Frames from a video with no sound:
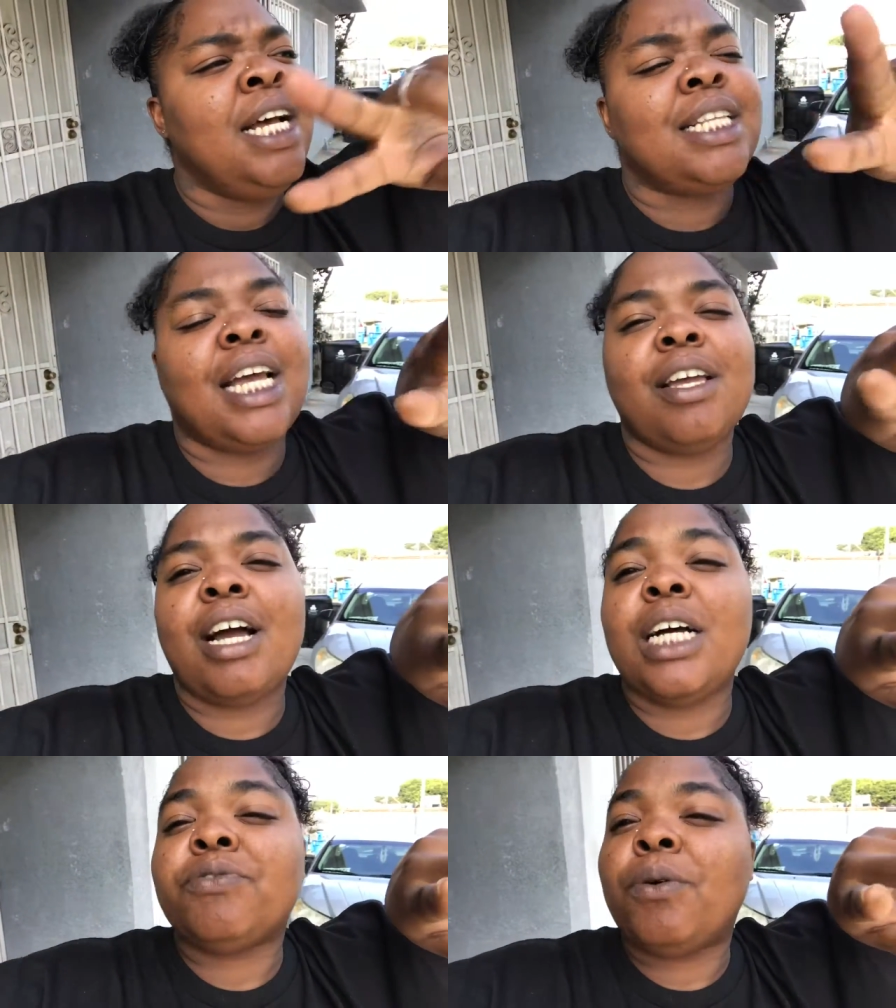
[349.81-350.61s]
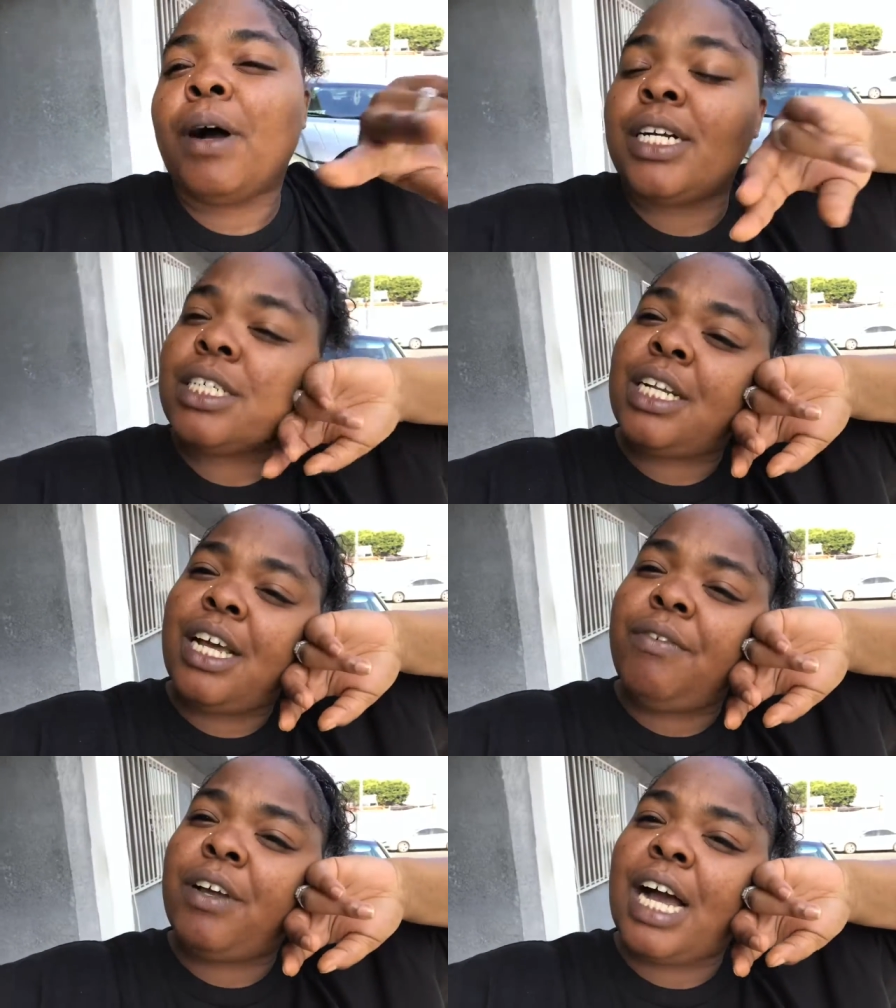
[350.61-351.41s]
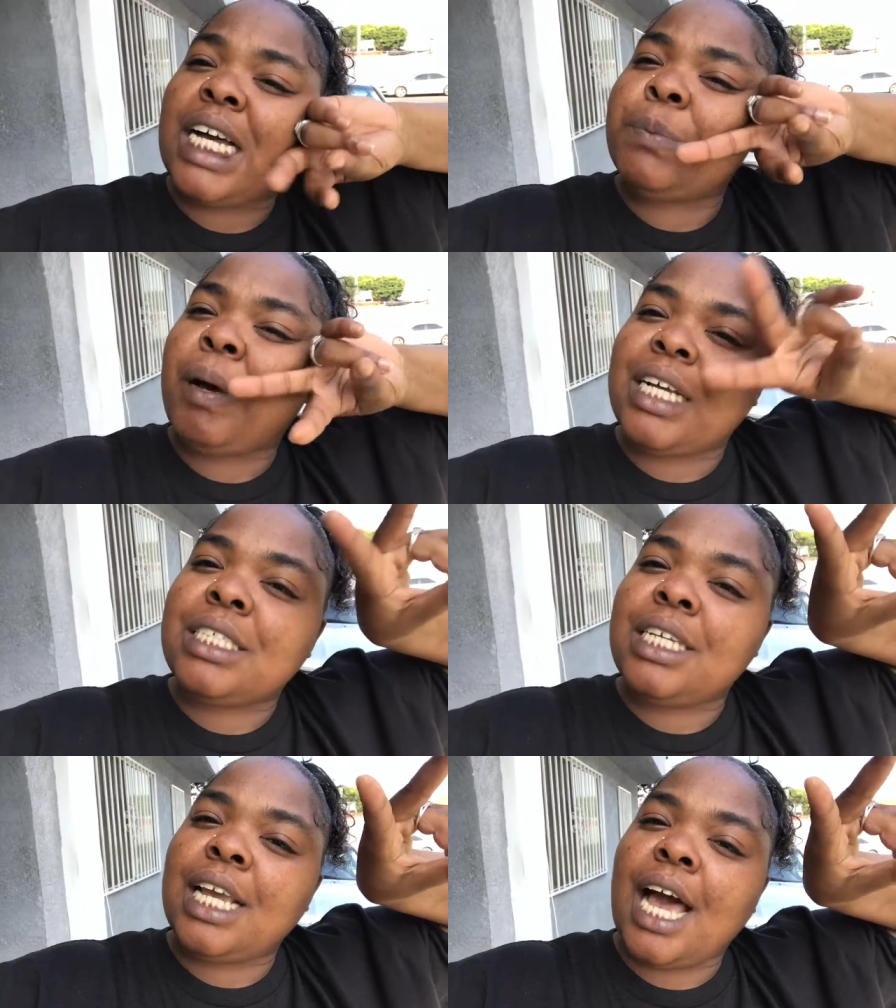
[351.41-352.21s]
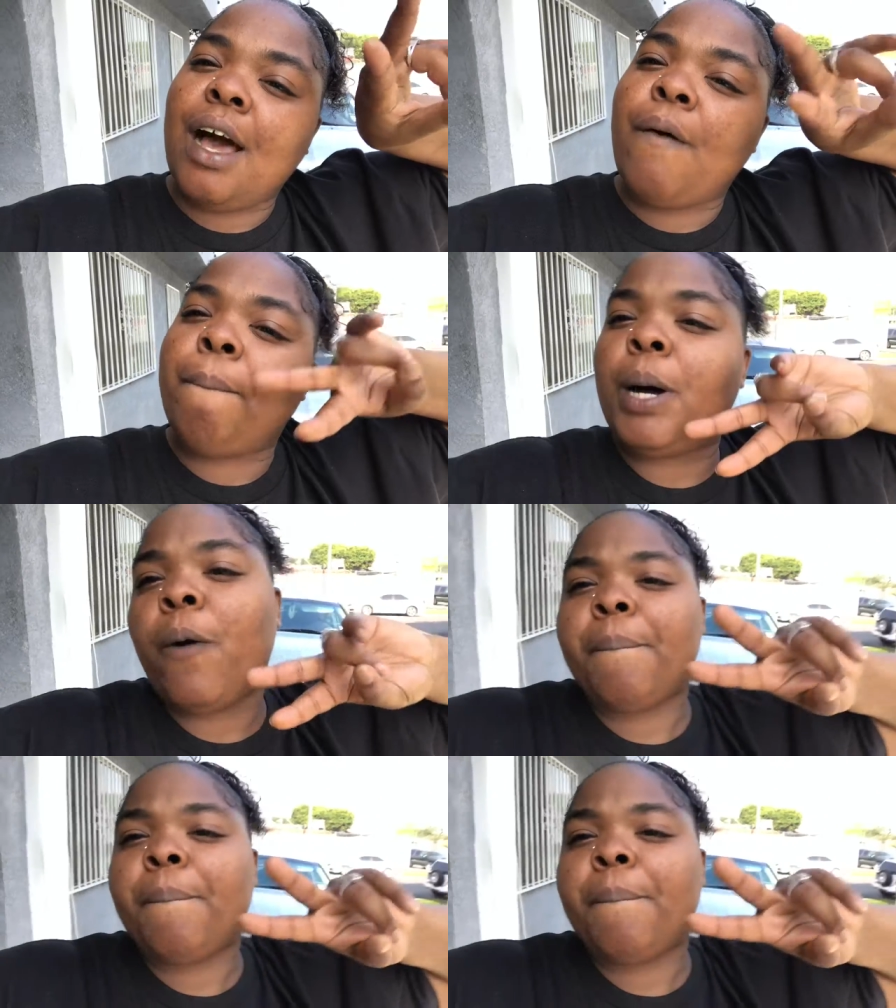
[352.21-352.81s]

Thank you guys for watching. Love you guys. Posse y'all. Mo